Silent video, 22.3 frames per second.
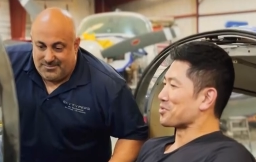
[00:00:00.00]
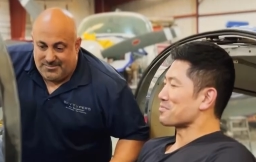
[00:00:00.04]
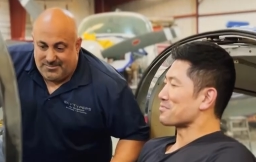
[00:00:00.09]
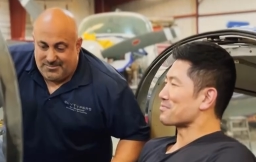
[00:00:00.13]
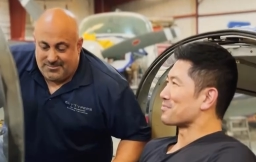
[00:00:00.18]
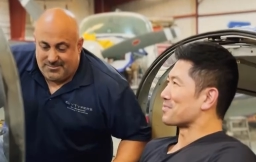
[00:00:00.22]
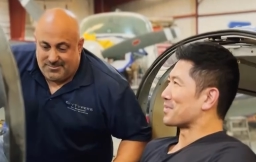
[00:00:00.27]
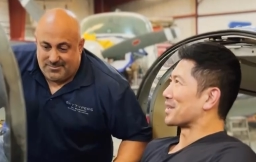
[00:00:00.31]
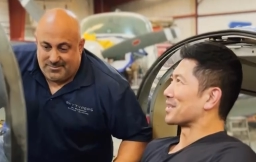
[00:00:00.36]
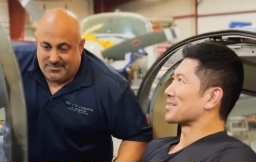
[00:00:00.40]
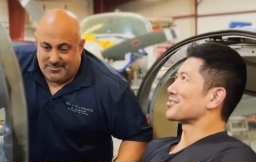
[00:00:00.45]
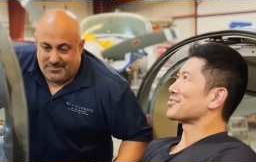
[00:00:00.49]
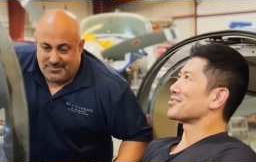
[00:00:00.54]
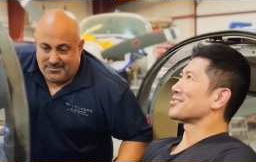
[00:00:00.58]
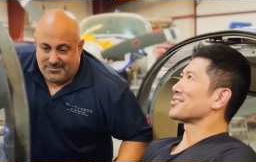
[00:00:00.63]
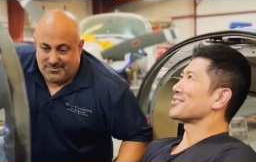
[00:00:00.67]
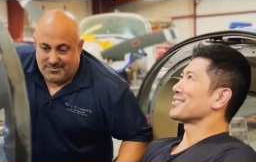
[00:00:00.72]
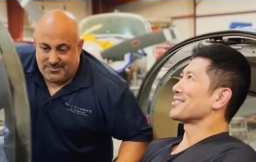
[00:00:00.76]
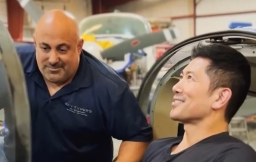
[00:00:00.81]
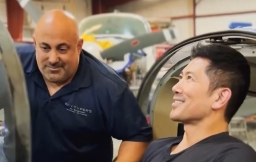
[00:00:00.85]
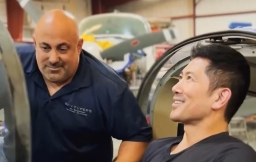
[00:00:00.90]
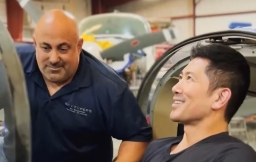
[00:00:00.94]

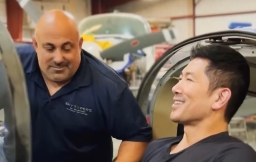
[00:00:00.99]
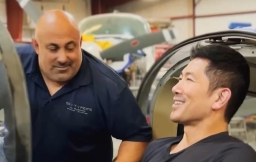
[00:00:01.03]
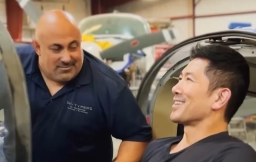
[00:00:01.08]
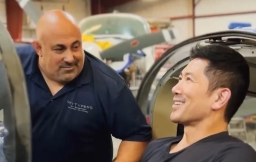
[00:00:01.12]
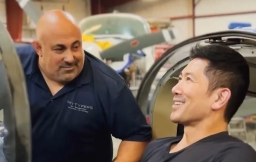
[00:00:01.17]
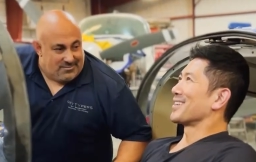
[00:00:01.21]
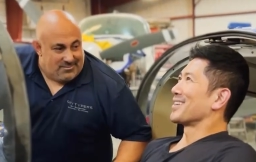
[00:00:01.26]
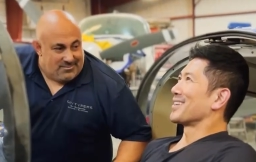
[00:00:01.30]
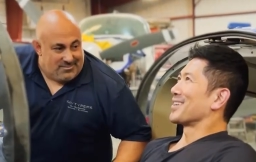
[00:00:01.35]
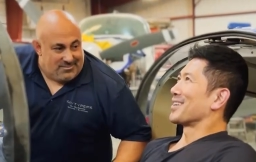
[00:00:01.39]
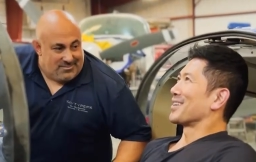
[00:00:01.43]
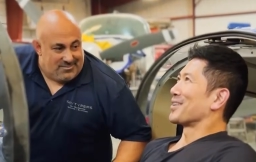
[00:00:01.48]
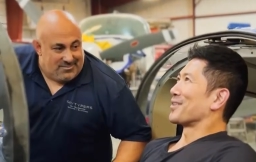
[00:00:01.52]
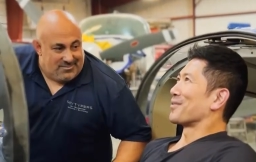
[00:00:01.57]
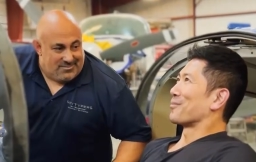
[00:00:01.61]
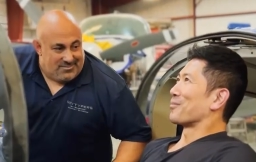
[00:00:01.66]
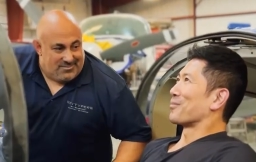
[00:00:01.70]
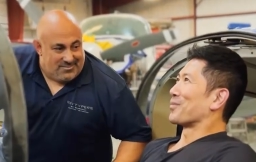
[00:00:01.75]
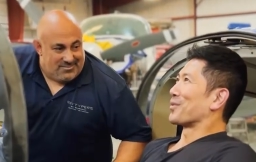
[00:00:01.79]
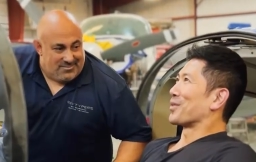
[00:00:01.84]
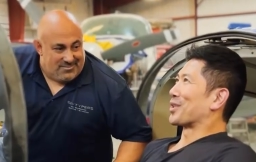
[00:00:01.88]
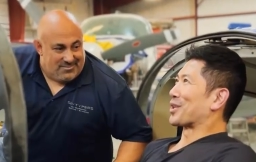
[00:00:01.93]
Speaker 1: miss
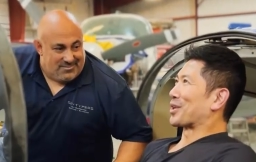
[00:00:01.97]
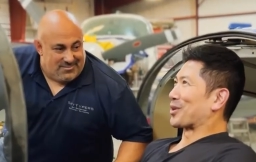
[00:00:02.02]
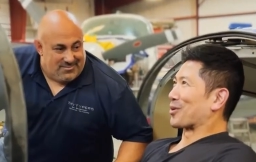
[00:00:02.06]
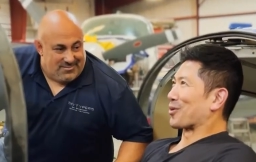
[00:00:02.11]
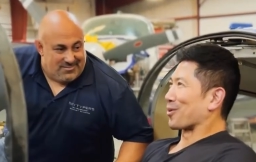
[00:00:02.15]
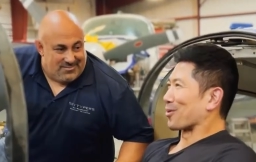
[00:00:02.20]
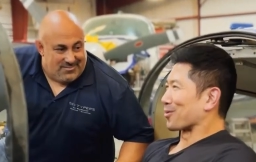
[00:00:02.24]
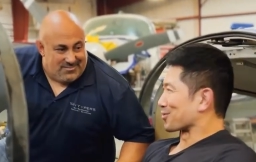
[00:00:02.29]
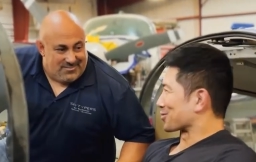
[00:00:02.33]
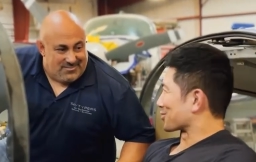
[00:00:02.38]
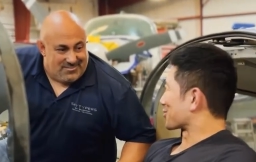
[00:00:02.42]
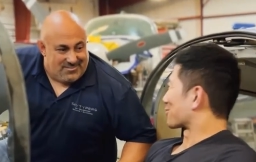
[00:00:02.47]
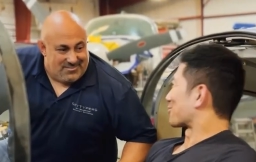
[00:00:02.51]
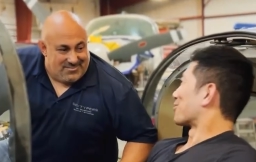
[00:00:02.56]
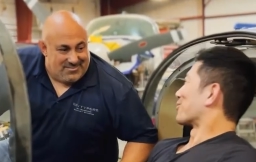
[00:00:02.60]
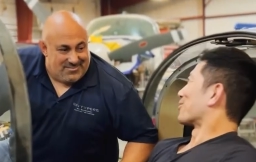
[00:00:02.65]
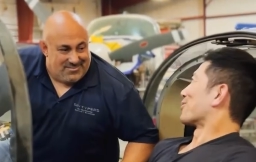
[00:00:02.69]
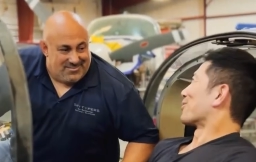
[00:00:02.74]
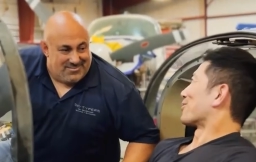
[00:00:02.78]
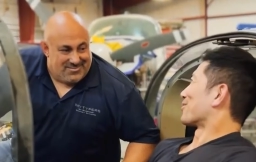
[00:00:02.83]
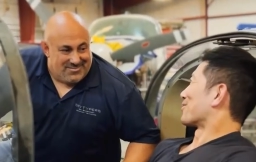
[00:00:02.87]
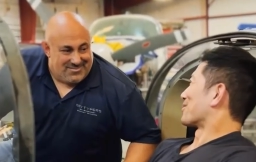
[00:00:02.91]
the old
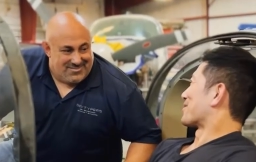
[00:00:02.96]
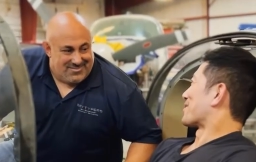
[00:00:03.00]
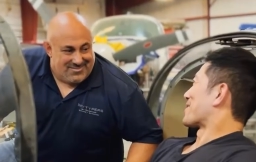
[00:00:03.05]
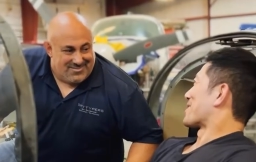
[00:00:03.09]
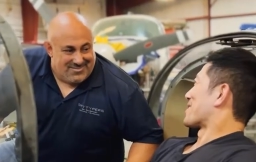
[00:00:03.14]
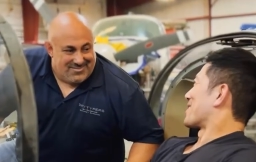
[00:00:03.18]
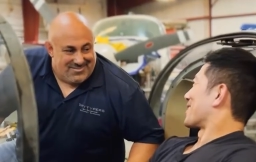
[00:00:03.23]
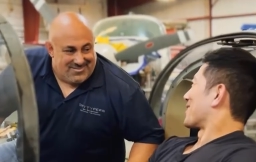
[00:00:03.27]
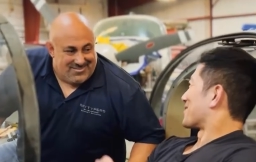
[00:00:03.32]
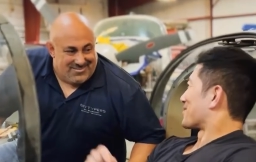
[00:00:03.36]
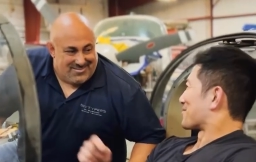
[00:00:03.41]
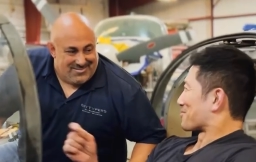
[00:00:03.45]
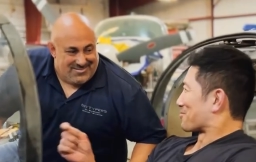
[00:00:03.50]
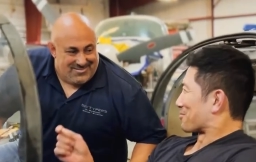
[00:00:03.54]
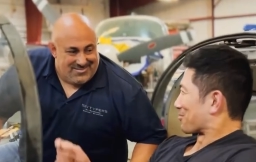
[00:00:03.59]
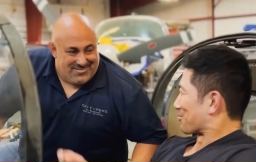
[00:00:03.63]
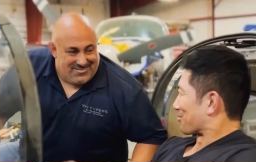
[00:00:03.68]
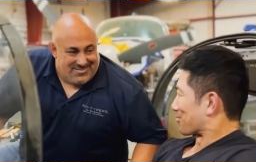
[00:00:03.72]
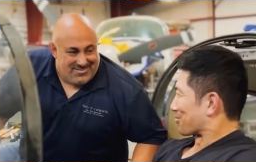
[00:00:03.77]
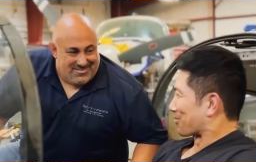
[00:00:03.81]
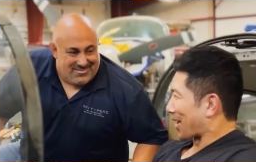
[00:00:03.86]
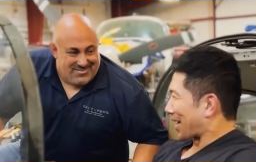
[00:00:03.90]
school
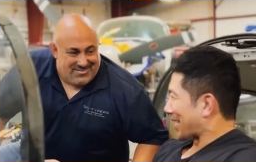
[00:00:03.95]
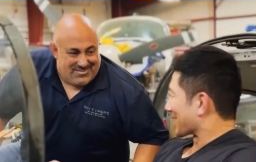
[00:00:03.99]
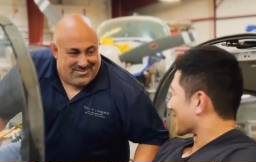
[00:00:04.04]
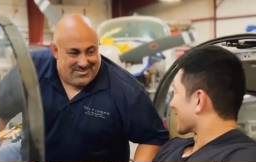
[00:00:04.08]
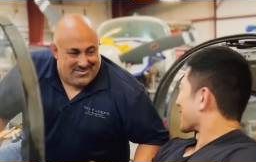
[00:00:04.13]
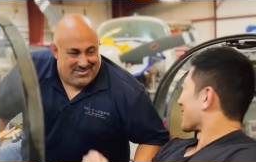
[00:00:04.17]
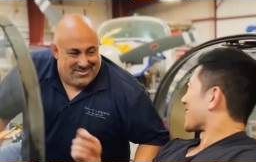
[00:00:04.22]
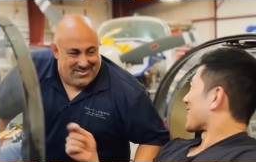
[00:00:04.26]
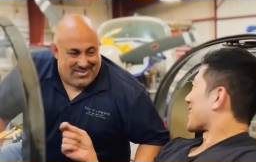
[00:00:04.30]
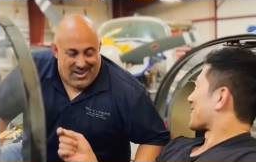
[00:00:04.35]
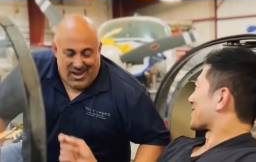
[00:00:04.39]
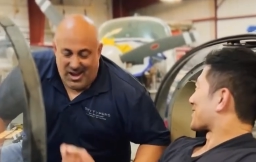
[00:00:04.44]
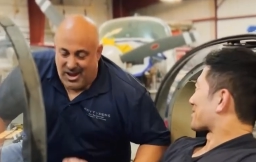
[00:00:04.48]
writing as